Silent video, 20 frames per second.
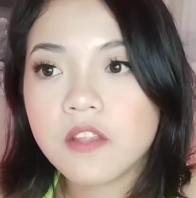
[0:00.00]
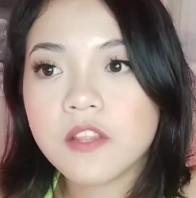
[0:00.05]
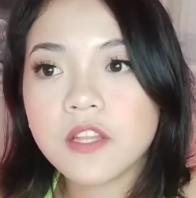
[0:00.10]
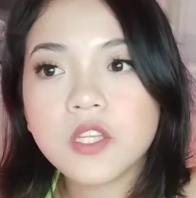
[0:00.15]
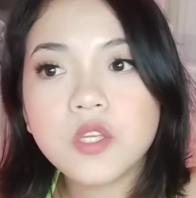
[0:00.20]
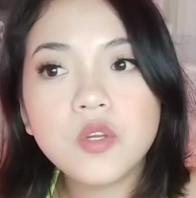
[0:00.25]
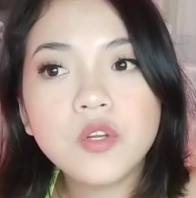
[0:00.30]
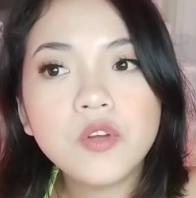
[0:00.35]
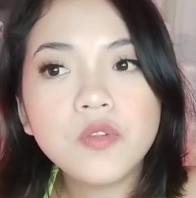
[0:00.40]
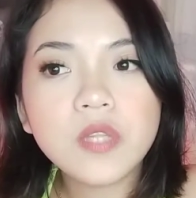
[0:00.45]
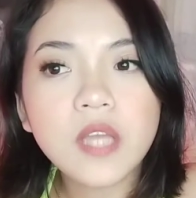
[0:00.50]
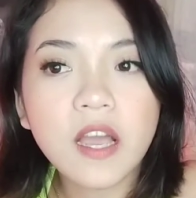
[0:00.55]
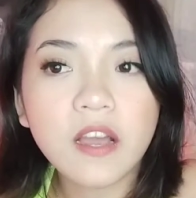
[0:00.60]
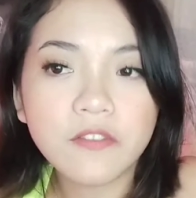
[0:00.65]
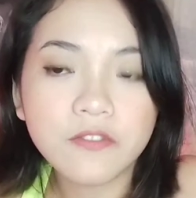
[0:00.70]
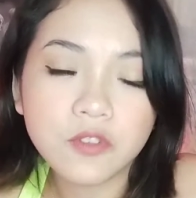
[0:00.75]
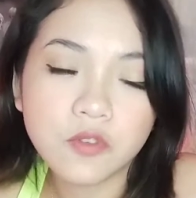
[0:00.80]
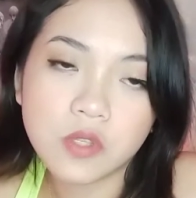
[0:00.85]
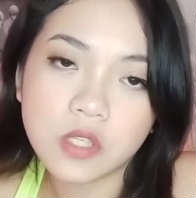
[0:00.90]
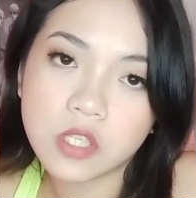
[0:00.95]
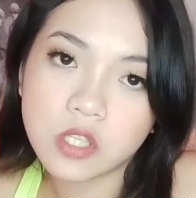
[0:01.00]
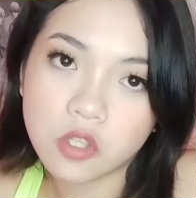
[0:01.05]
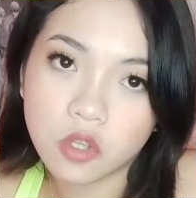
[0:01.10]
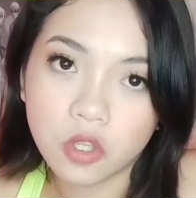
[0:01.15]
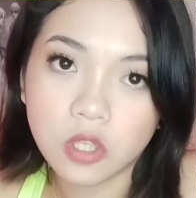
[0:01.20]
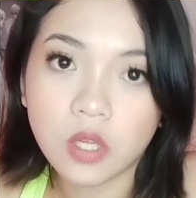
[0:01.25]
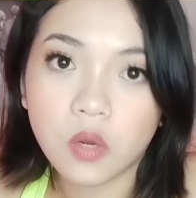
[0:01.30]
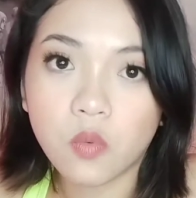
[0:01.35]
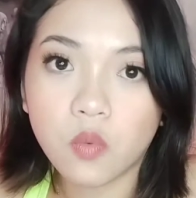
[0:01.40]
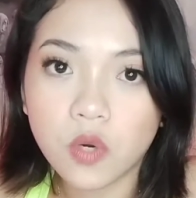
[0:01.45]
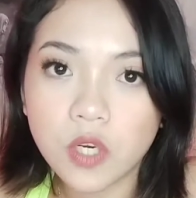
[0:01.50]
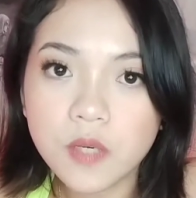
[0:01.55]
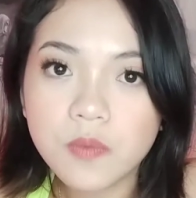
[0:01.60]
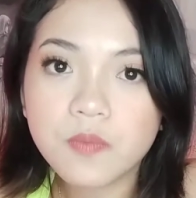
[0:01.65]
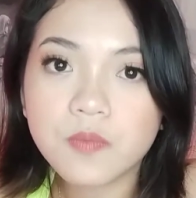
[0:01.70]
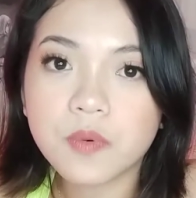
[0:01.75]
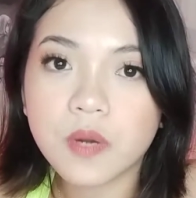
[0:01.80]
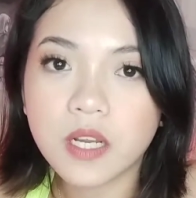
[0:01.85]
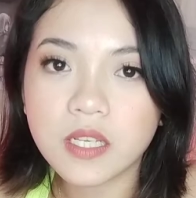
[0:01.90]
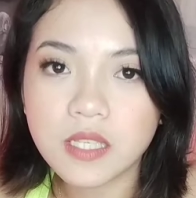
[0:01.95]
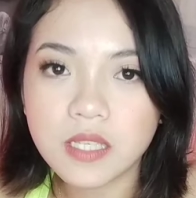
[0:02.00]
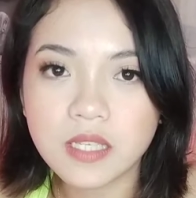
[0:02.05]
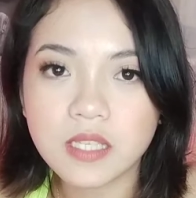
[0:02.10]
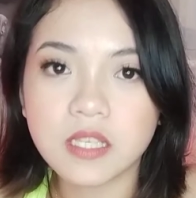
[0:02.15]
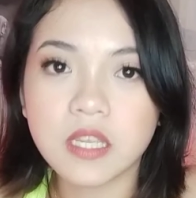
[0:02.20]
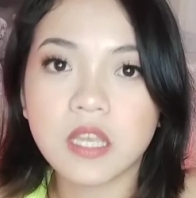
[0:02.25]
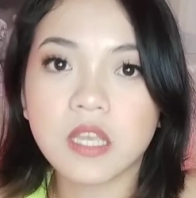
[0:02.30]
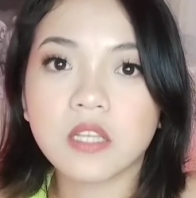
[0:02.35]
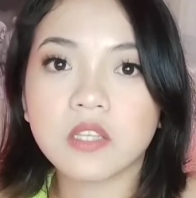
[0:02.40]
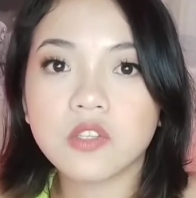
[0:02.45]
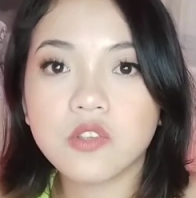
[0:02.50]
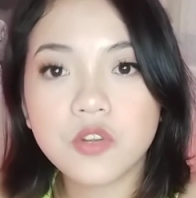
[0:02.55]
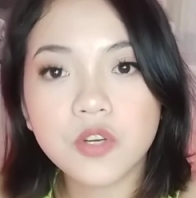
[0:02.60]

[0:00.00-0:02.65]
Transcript: that you don't have to install a word processing